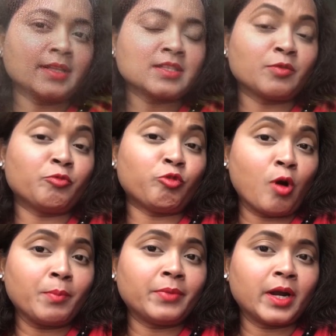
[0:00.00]
it's a
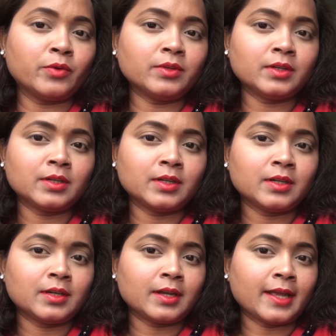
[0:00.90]
warm brown,
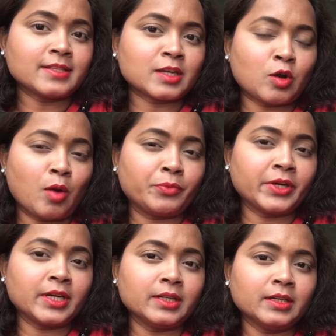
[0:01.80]
it's a
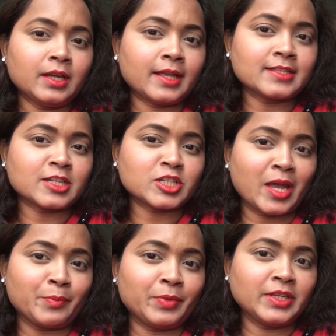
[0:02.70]
coppery color, it's a
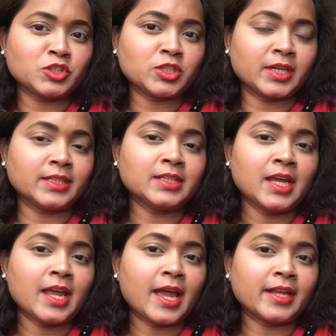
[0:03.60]
champagne shade,
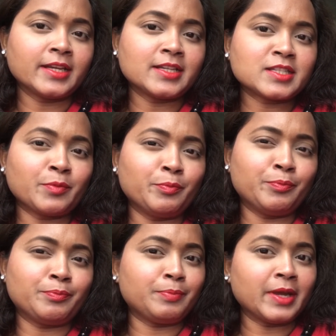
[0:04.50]
and it is a
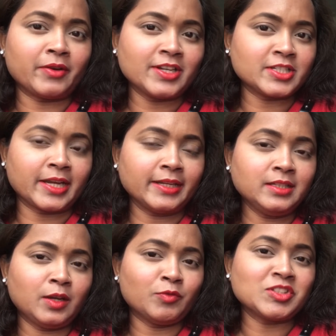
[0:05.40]
berry
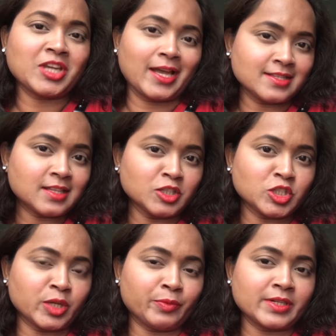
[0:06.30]
shade which has
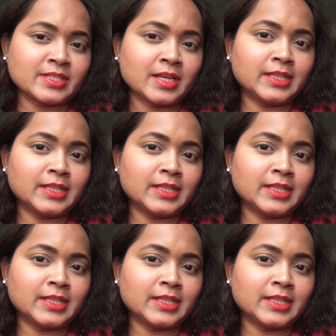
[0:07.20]
shimmers.